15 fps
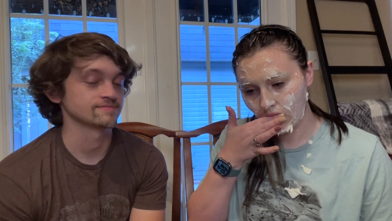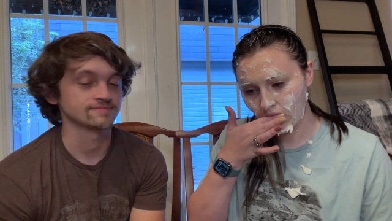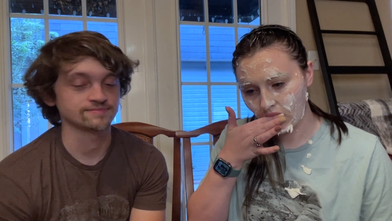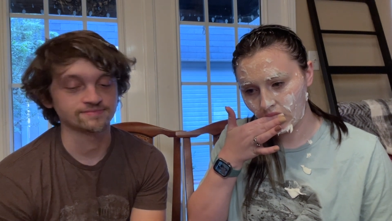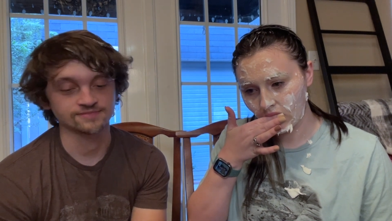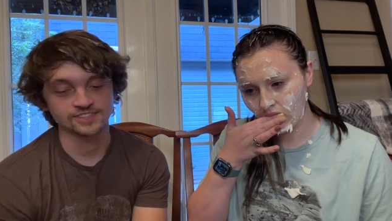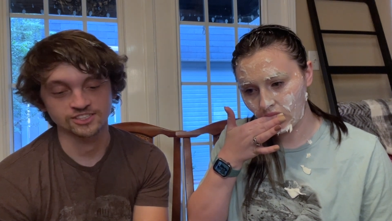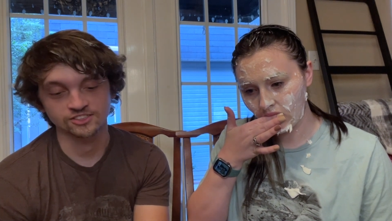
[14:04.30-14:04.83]
Speaker 1: Mm,
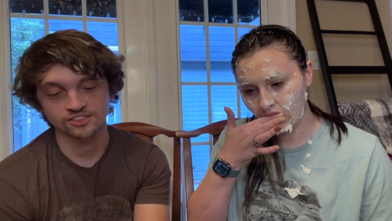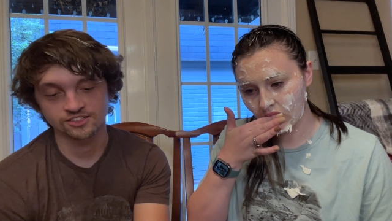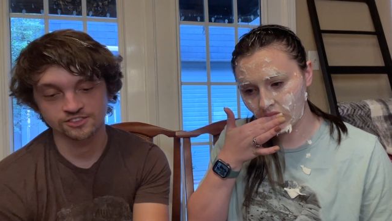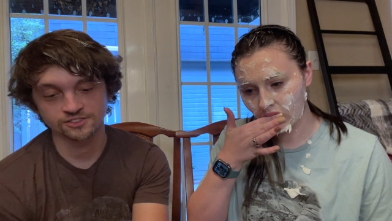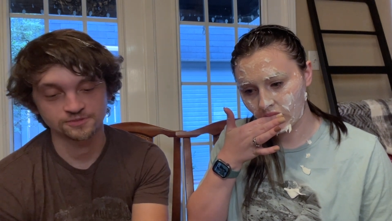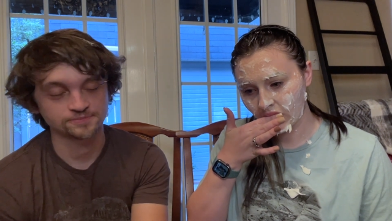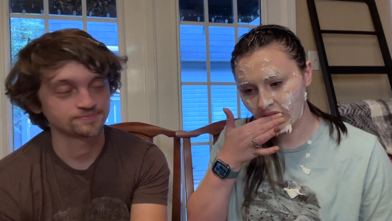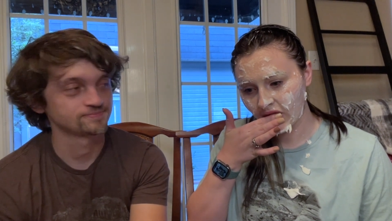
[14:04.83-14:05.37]
that sucks.
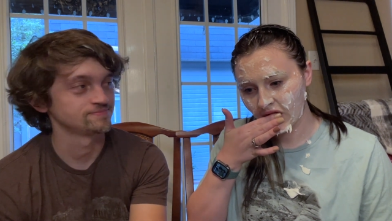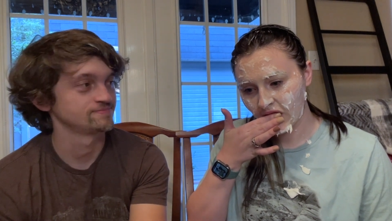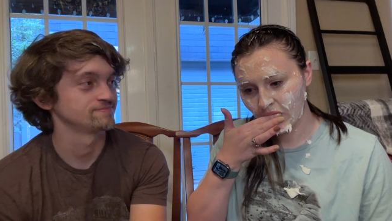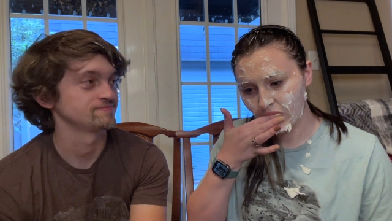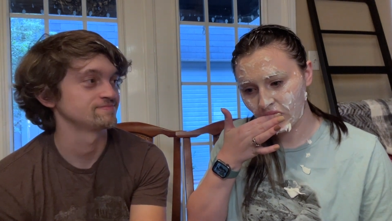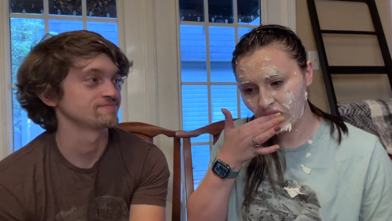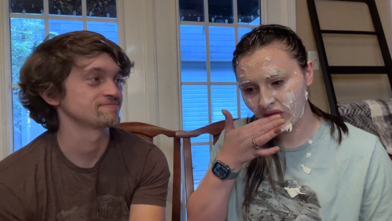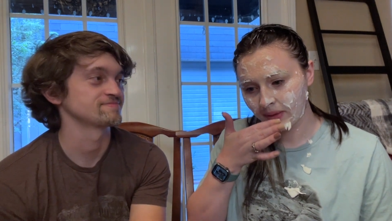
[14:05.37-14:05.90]

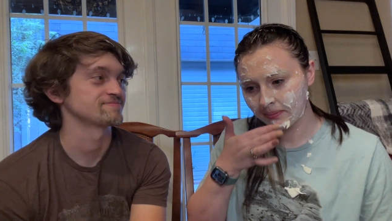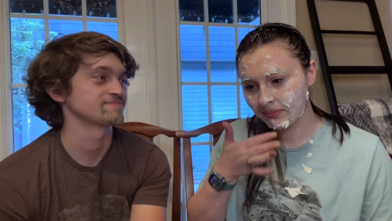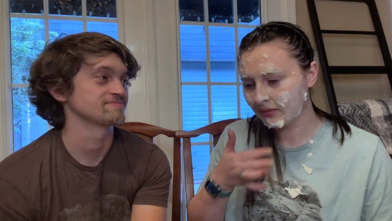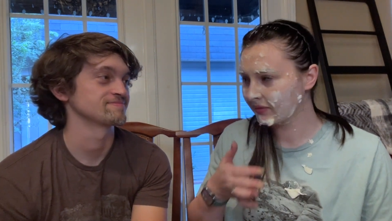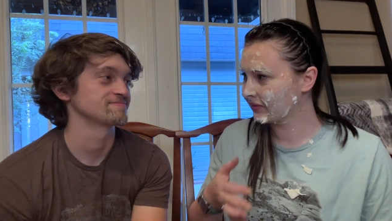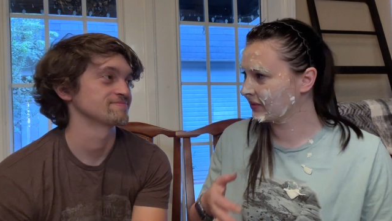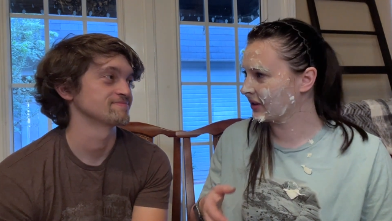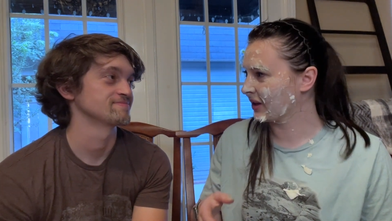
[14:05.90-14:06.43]

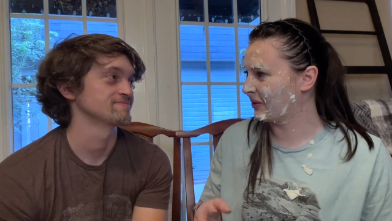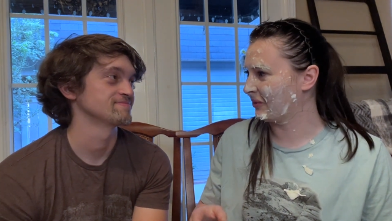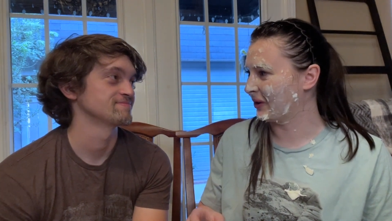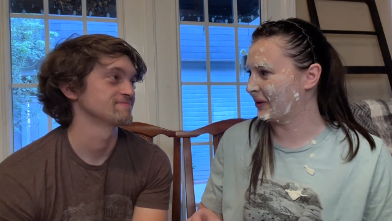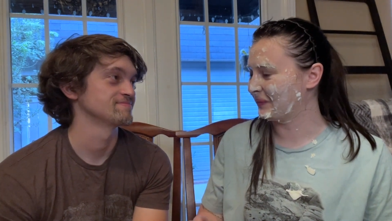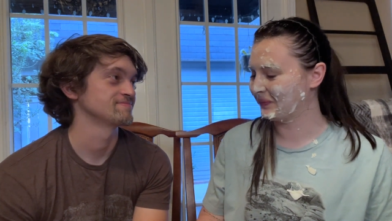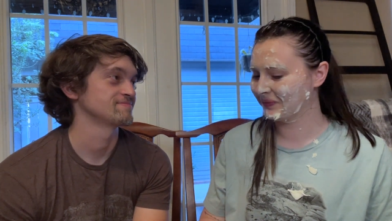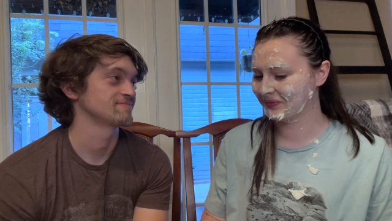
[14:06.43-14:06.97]
What?
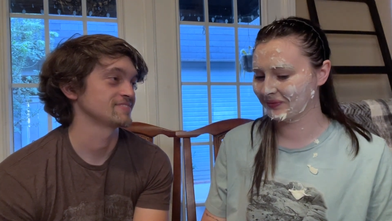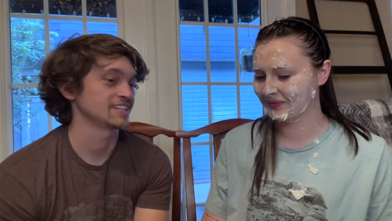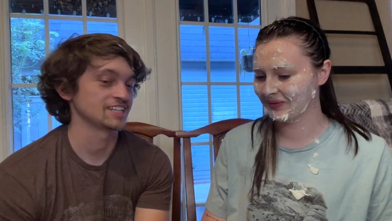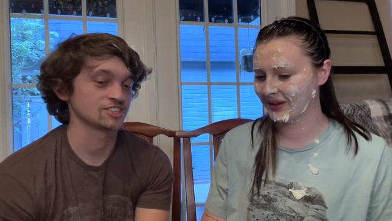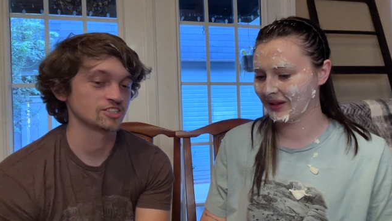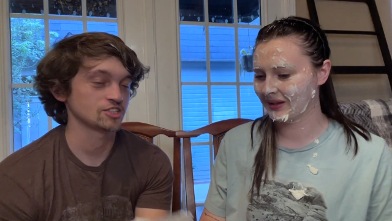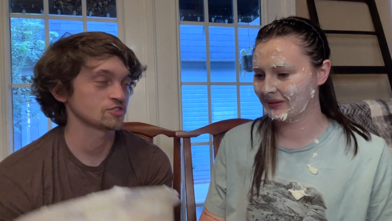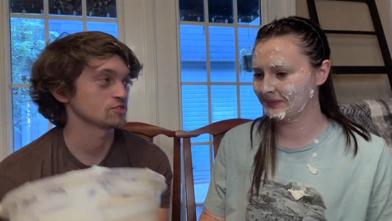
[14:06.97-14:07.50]
That
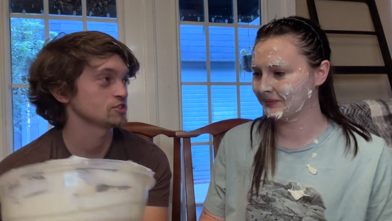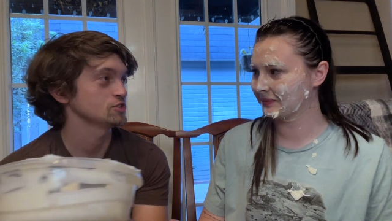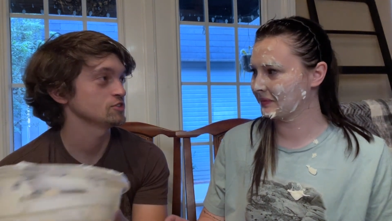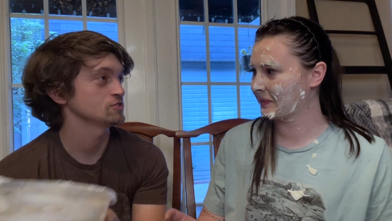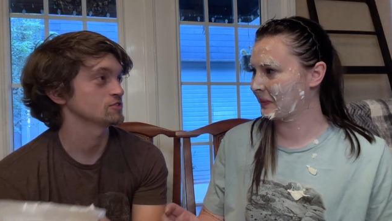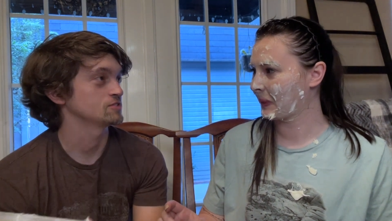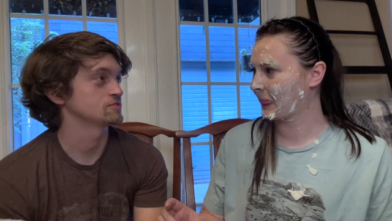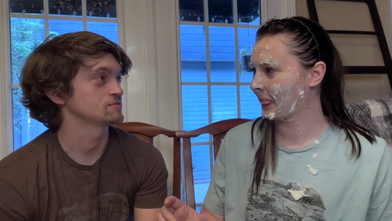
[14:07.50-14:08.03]
sucks for
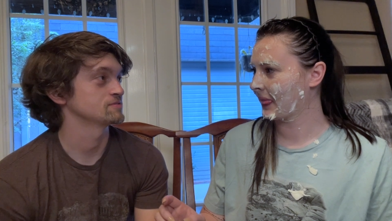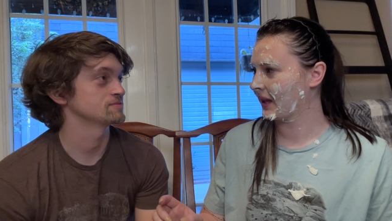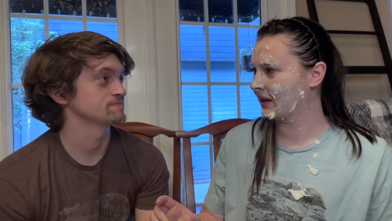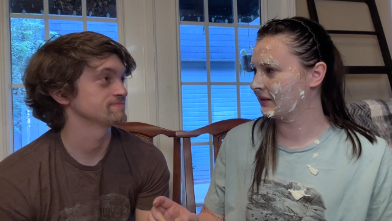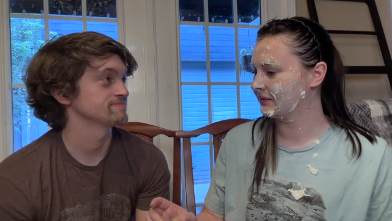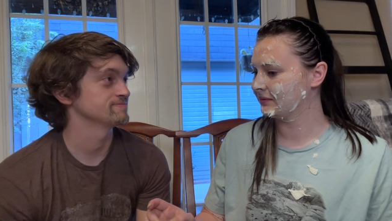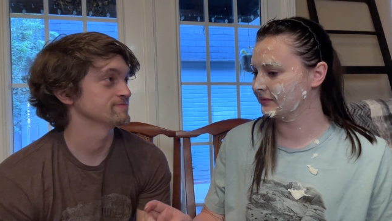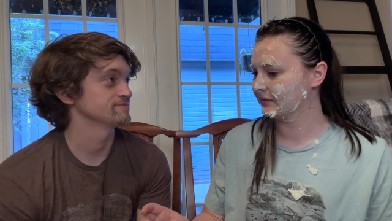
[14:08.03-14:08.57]
you.
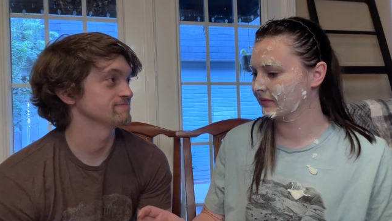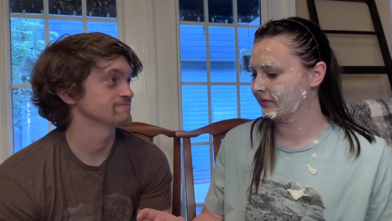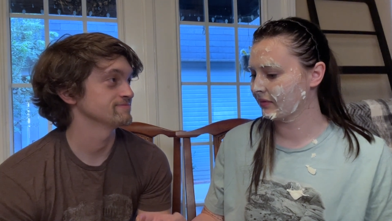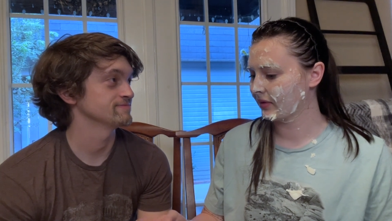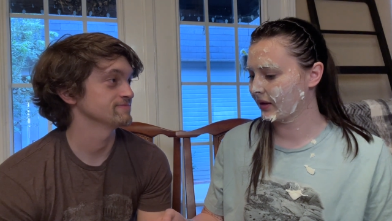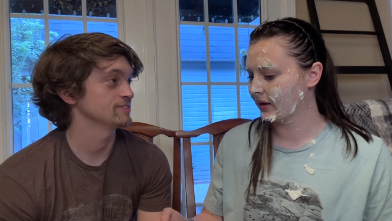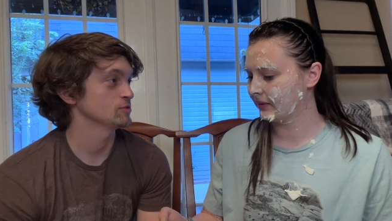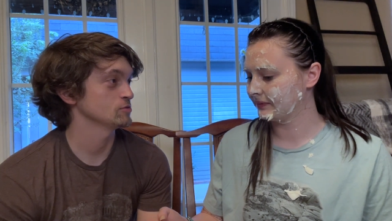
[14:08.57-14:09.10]

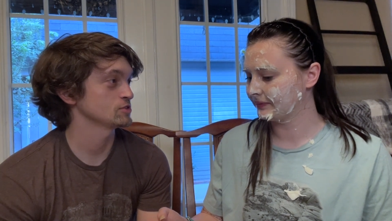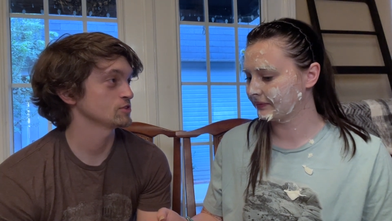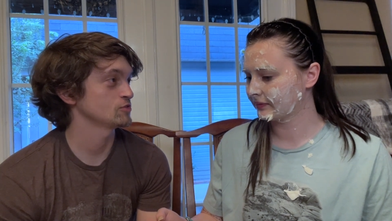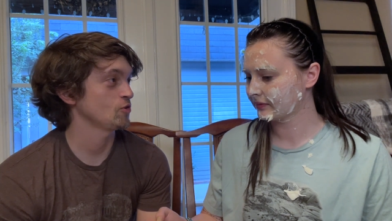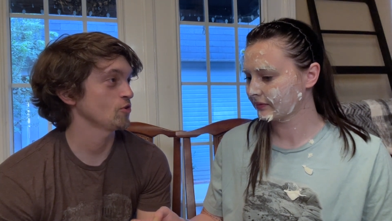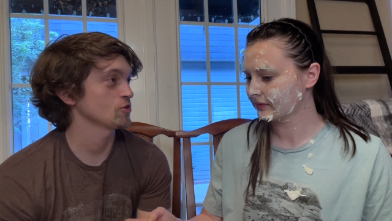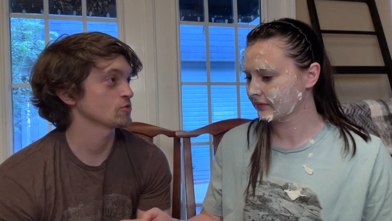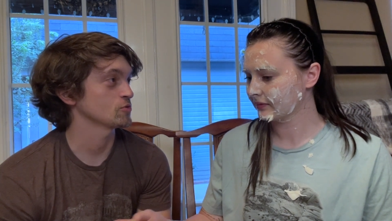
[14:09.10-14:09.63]
It was the
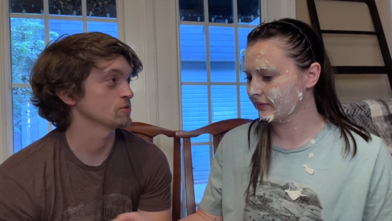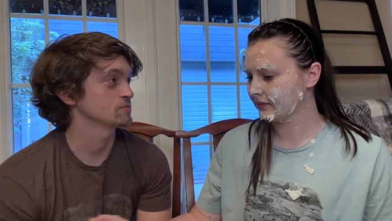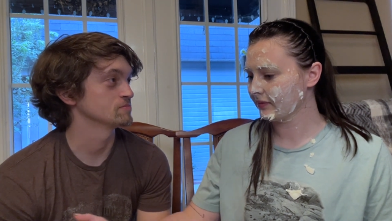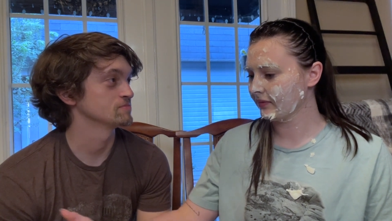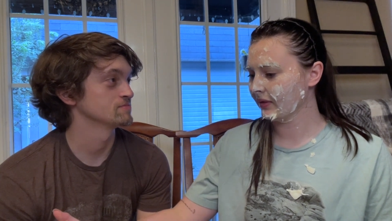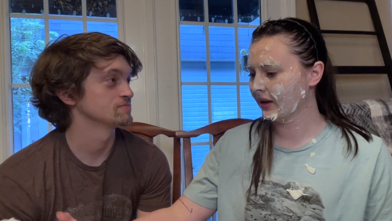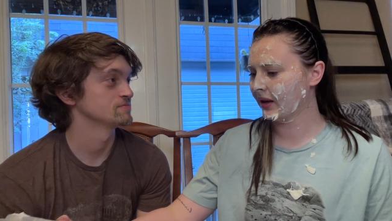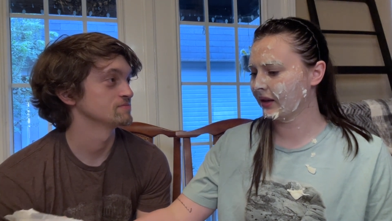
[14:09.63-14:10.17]
fourth one.
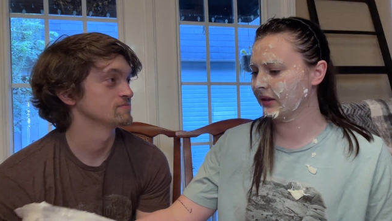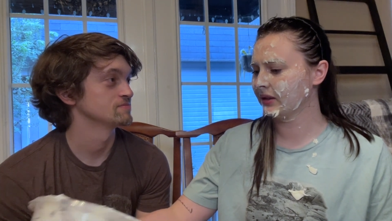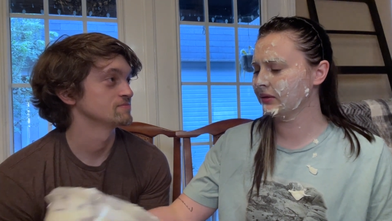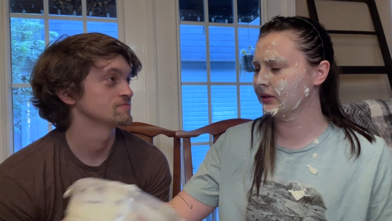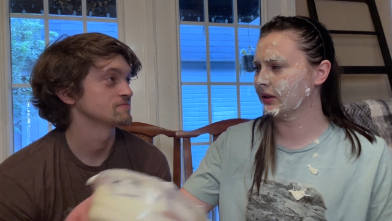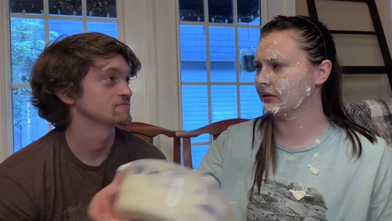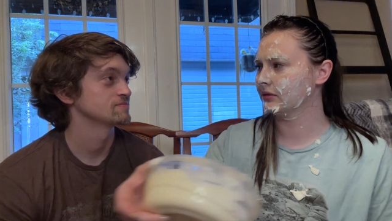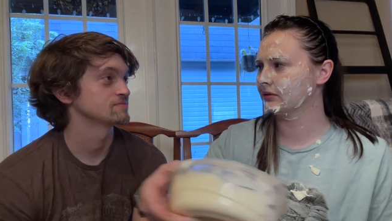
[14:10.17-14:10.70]
How do you
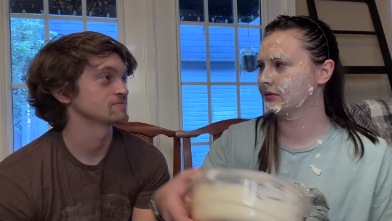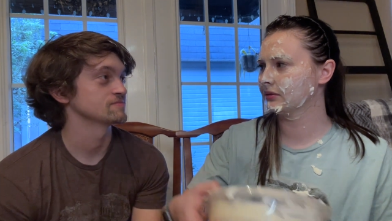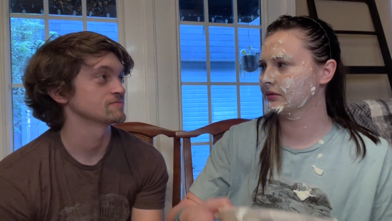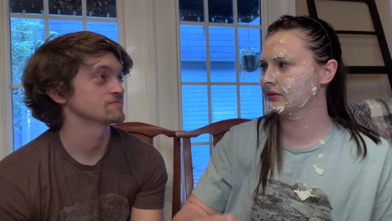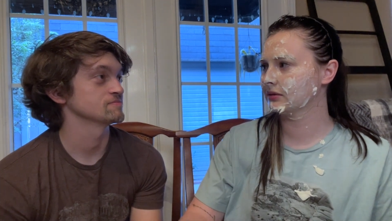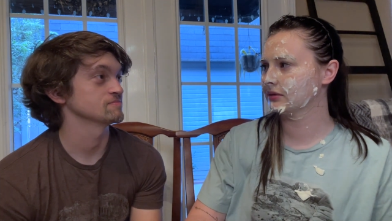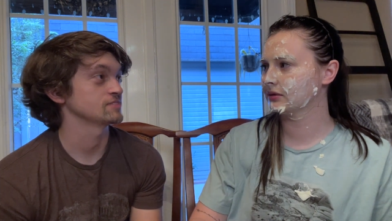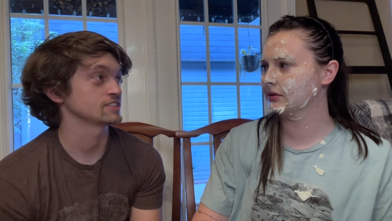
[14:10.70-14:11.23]
know?
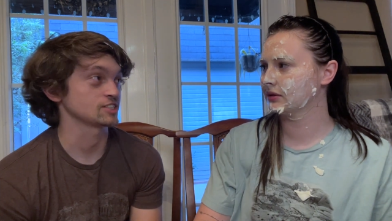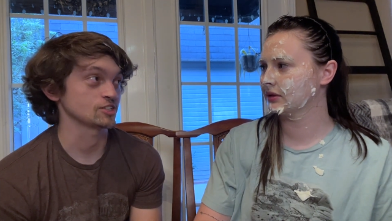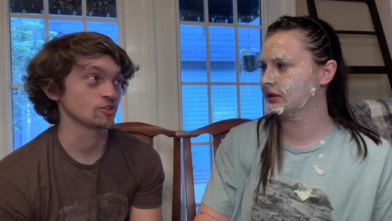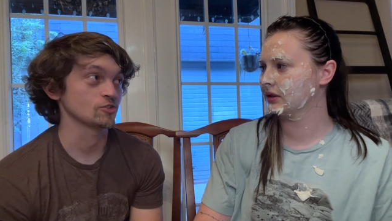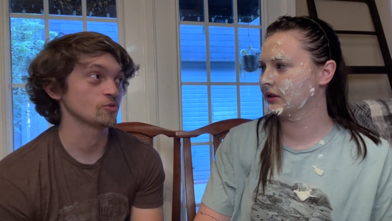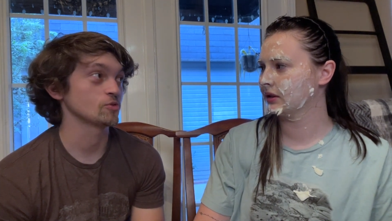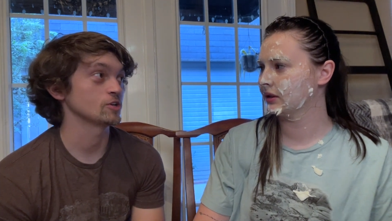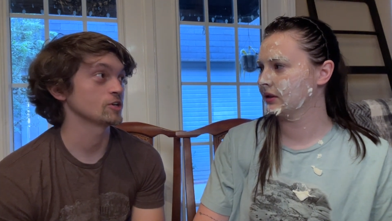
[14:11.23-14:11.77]
Because I know
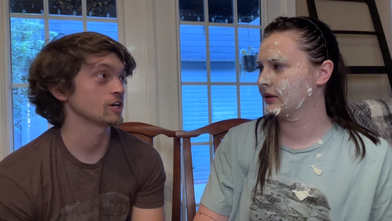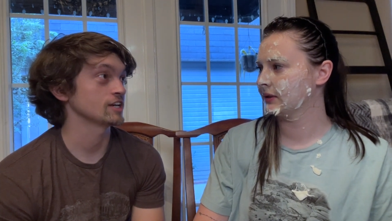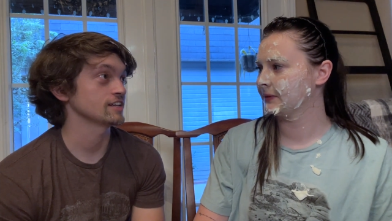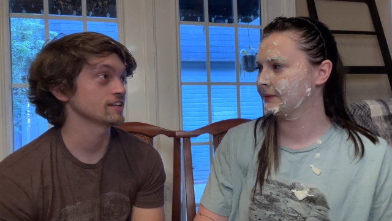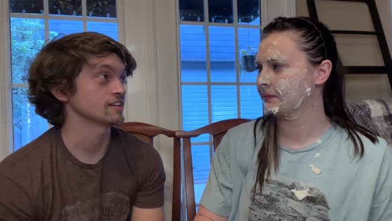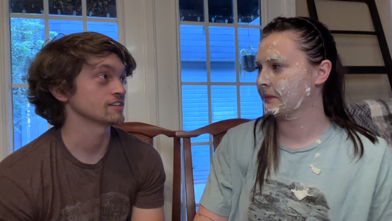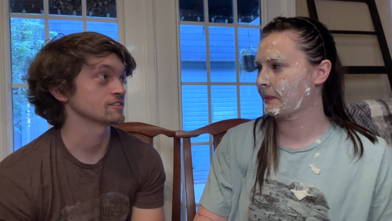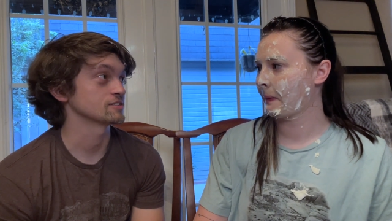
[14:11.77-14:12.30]
when I
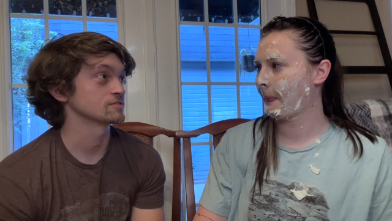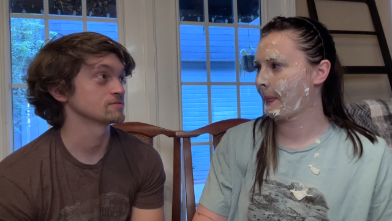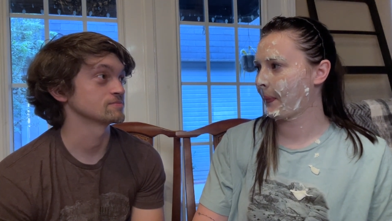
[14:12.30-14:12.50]
did it.